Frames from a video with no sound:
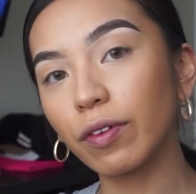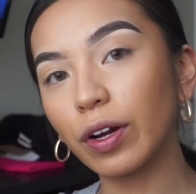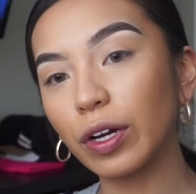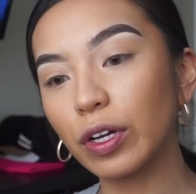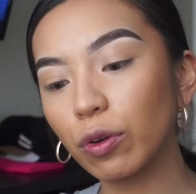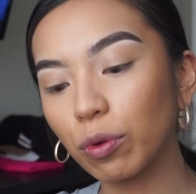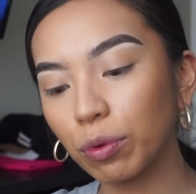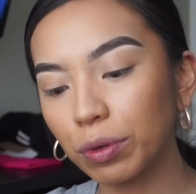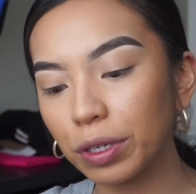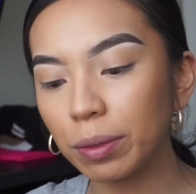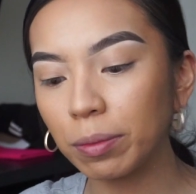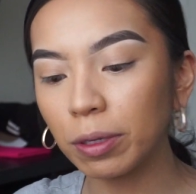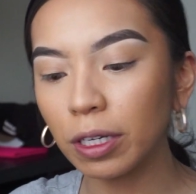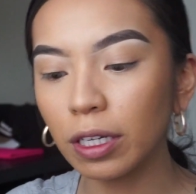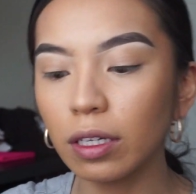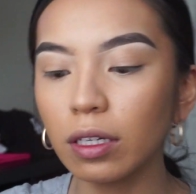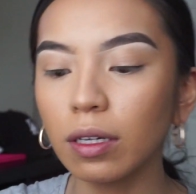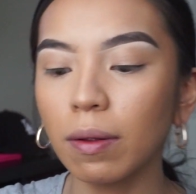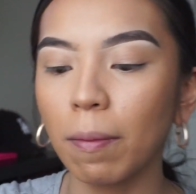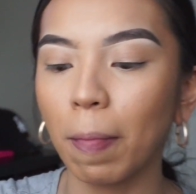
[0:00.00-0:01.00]
very
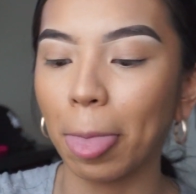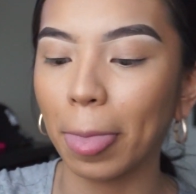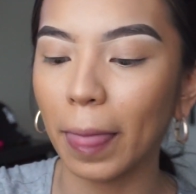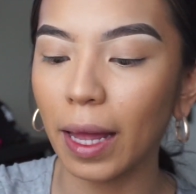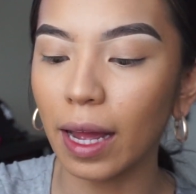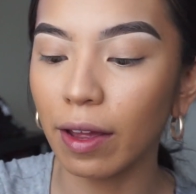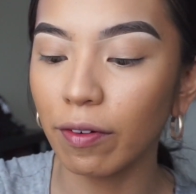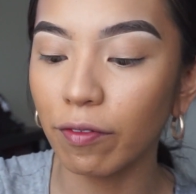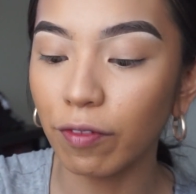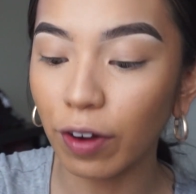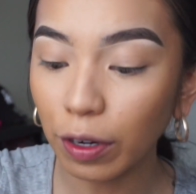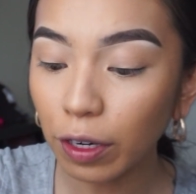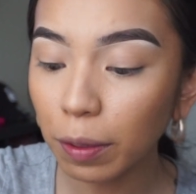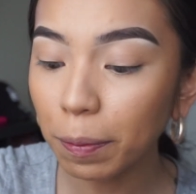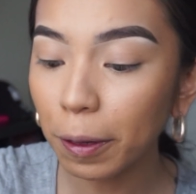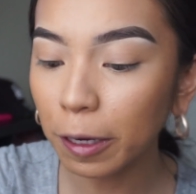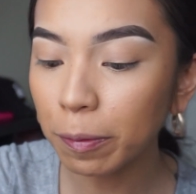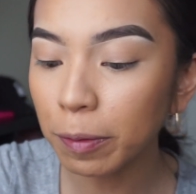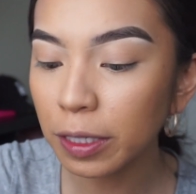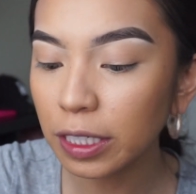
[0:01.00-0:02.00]
creamy and very
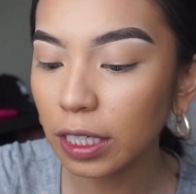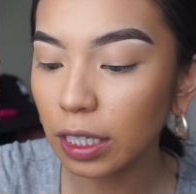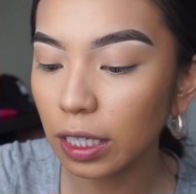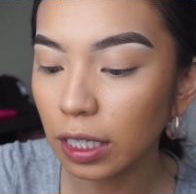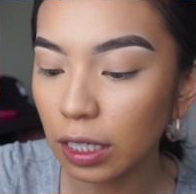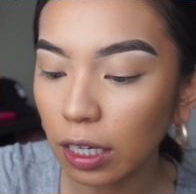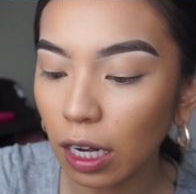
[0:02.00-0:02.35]
pigmented in